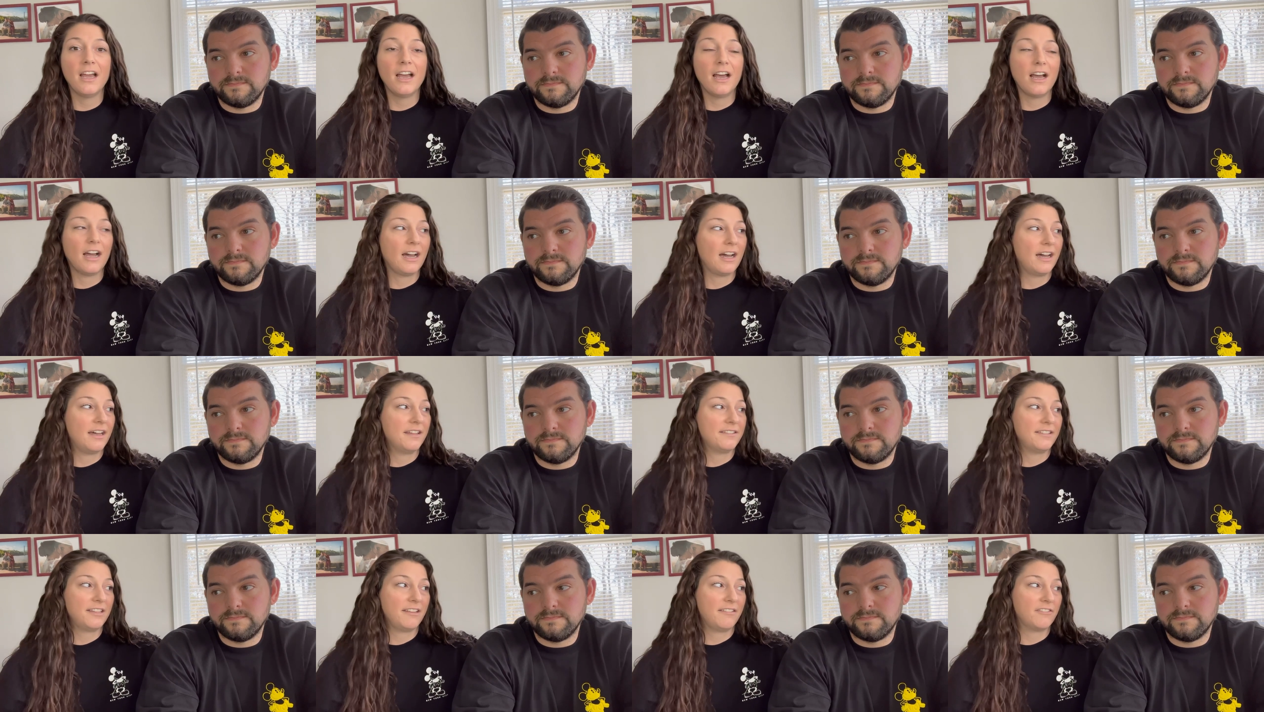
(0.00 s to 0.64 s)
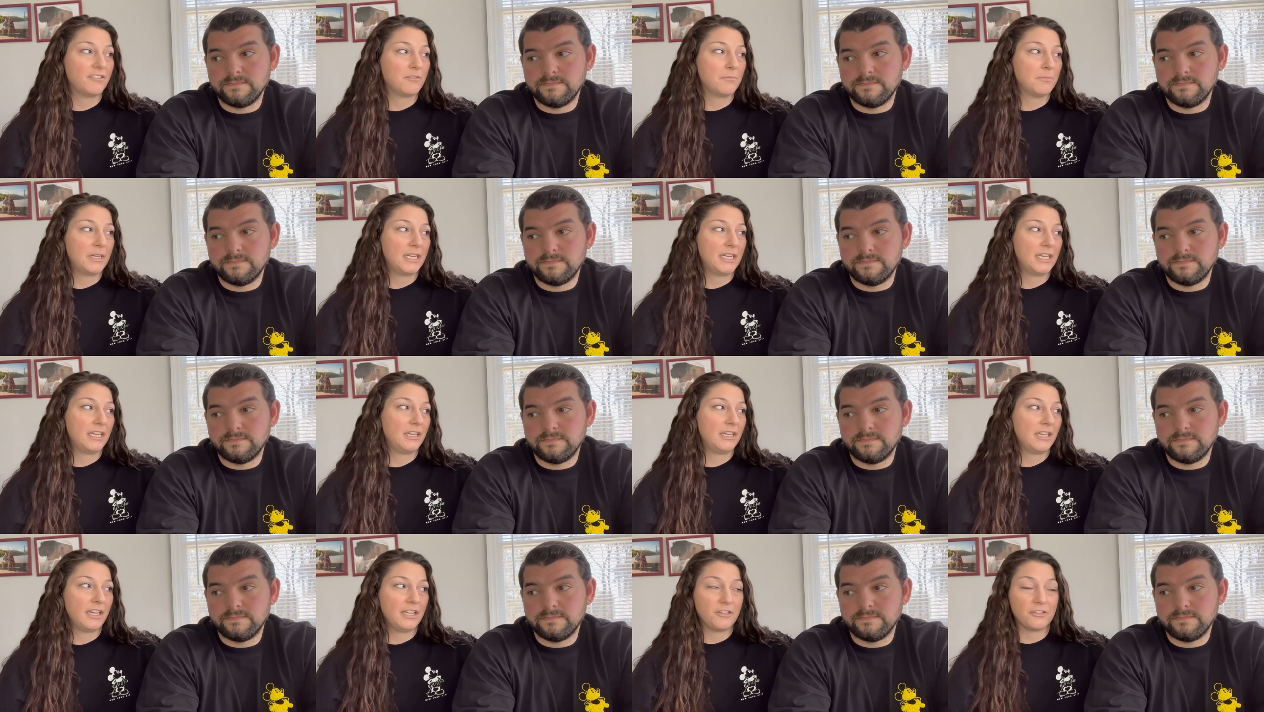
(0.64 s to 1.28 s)
Speaker 1: uh, save some
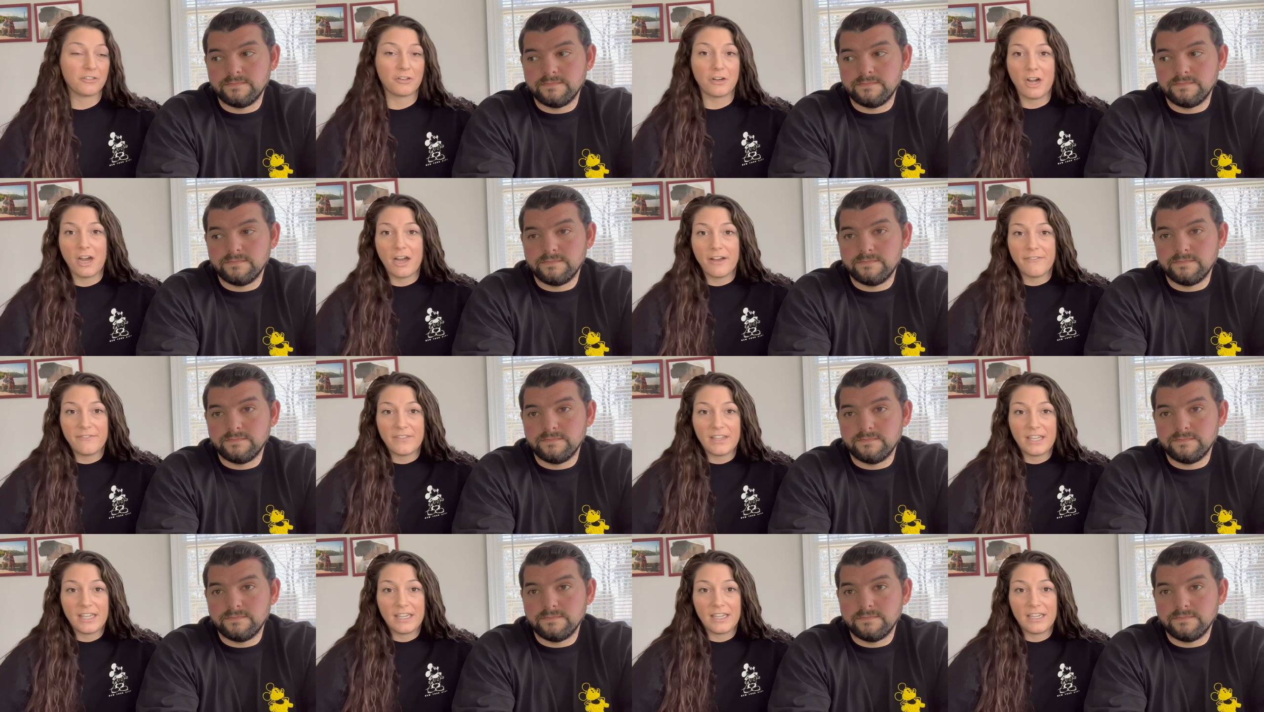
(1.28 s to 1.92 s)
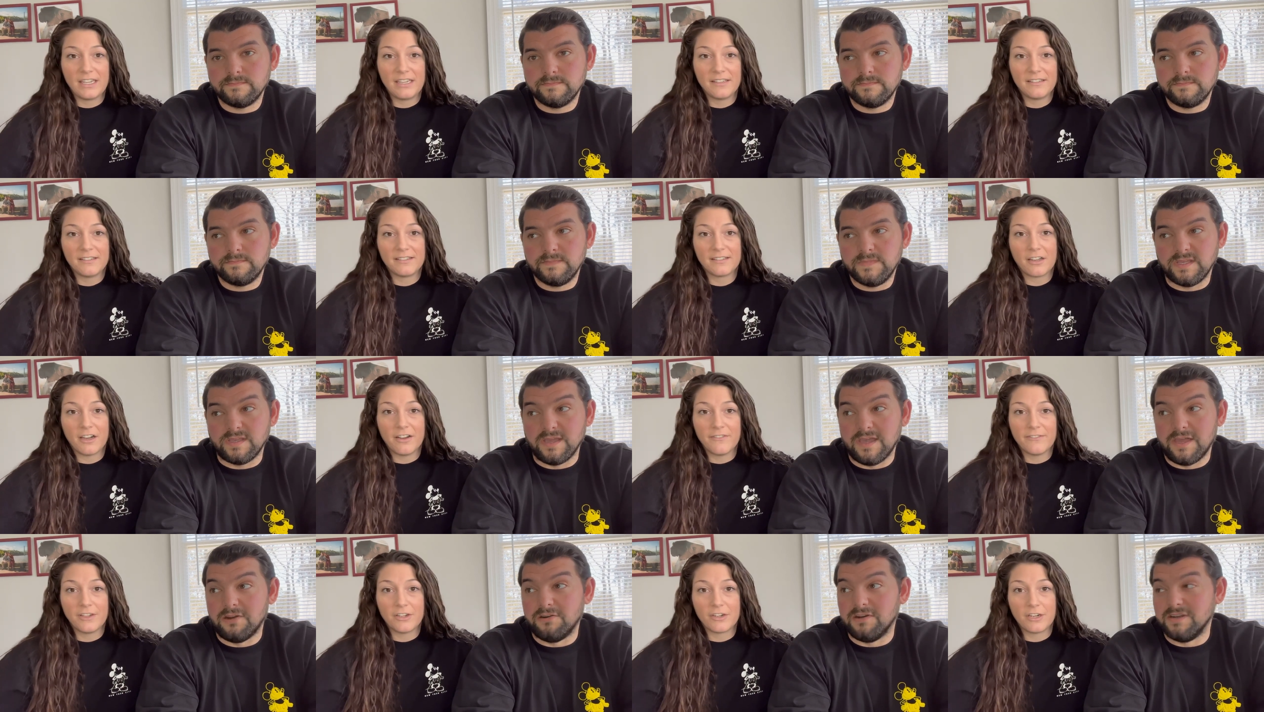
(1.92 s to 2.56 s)
money, get coffees,
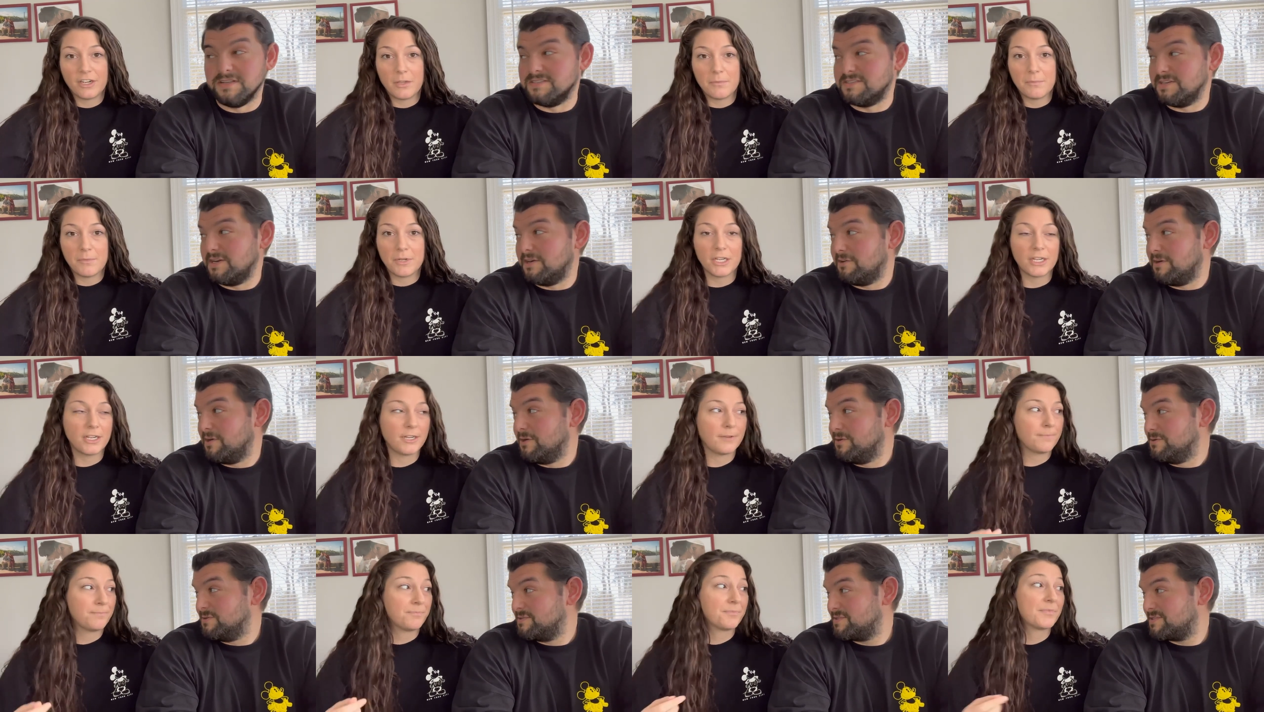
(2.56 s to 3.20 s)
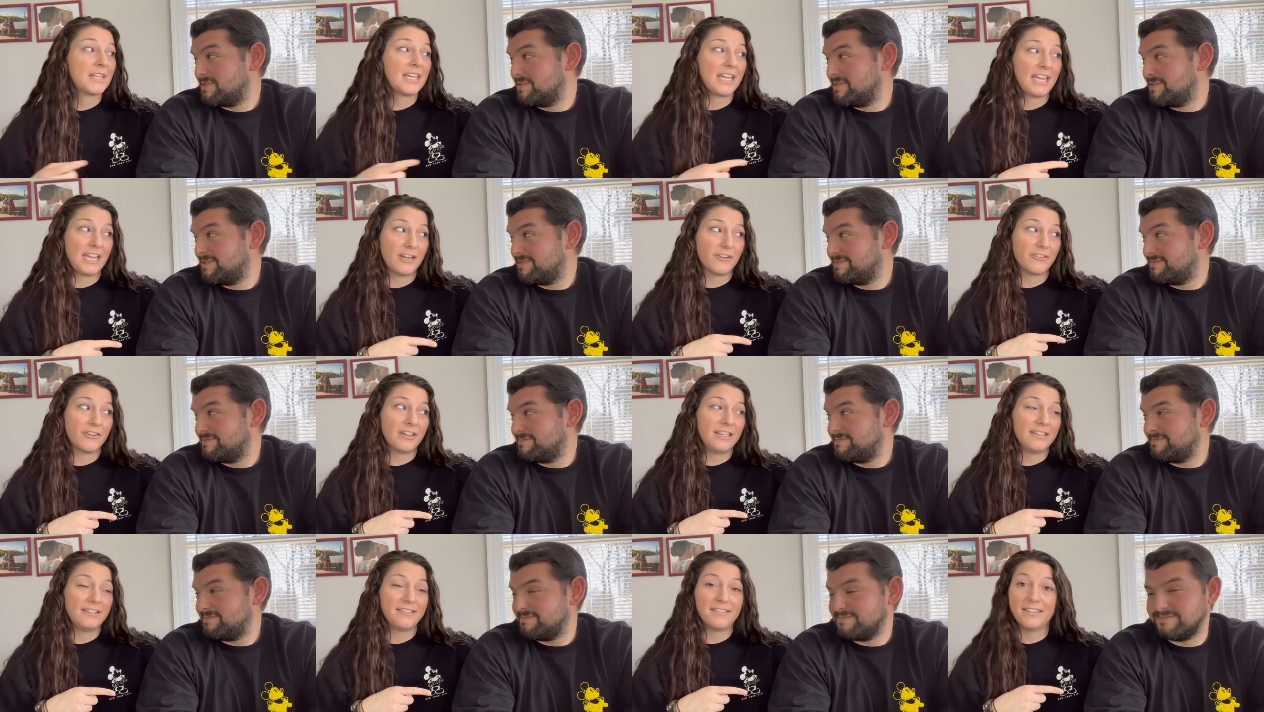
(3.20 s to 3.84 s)
coffee Gatorade creamer, zeros.
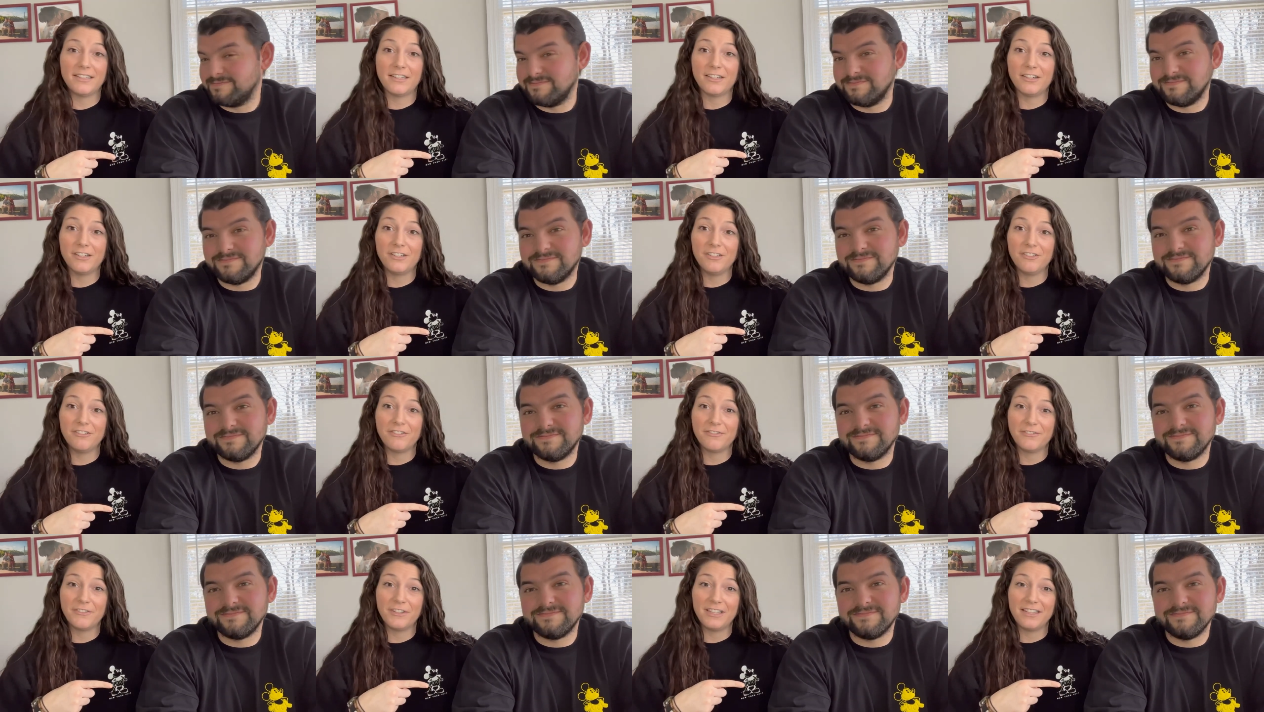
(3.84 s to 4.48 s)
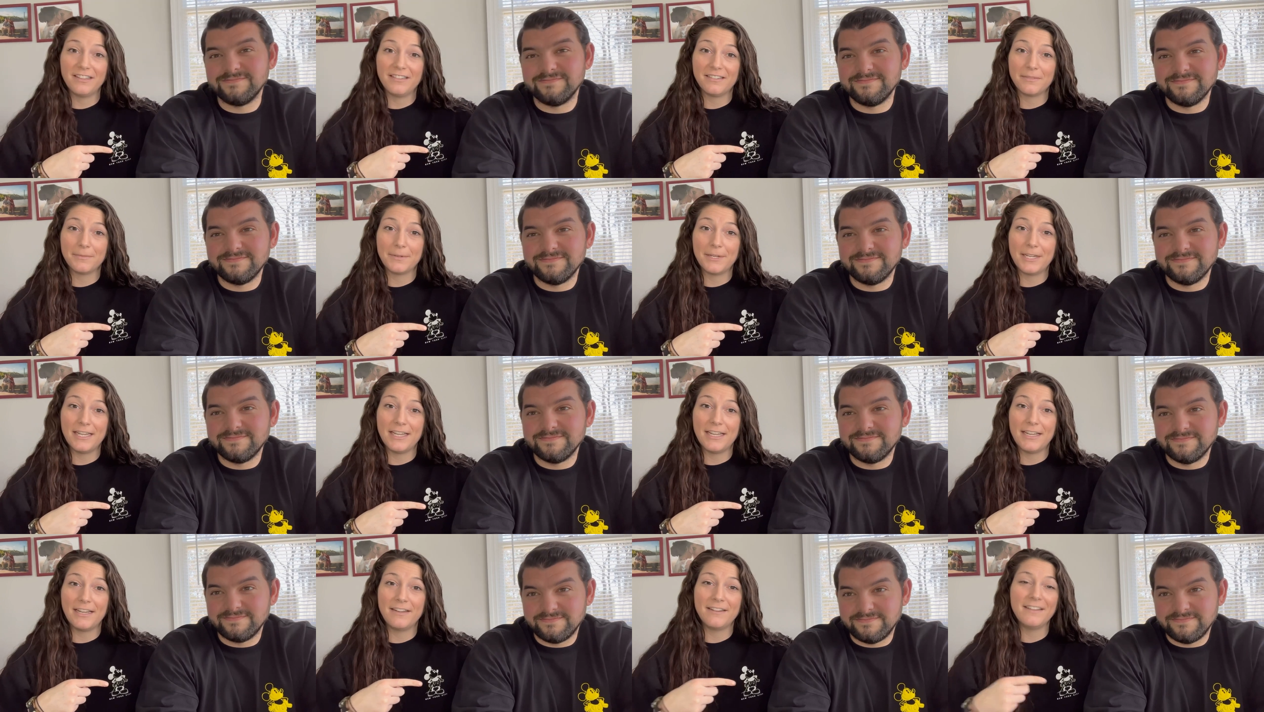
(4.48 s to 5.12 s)
Gatorade Zeros for this
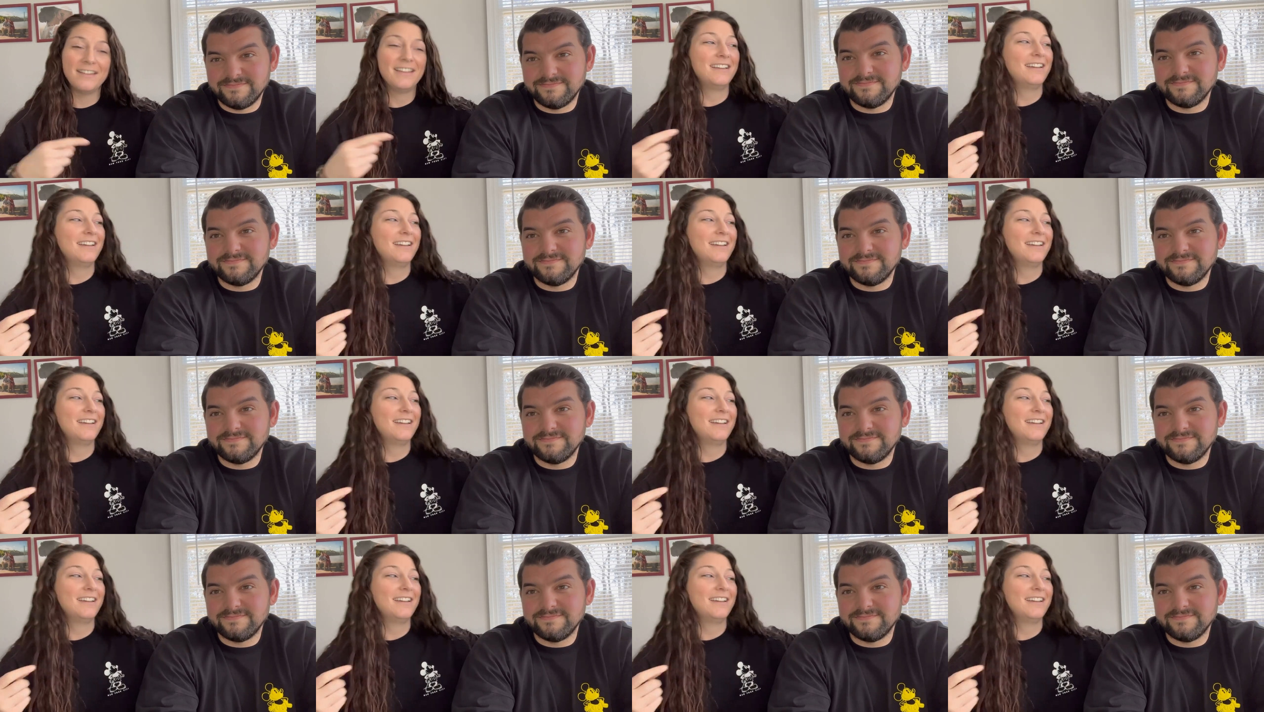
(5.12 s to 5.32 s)
one.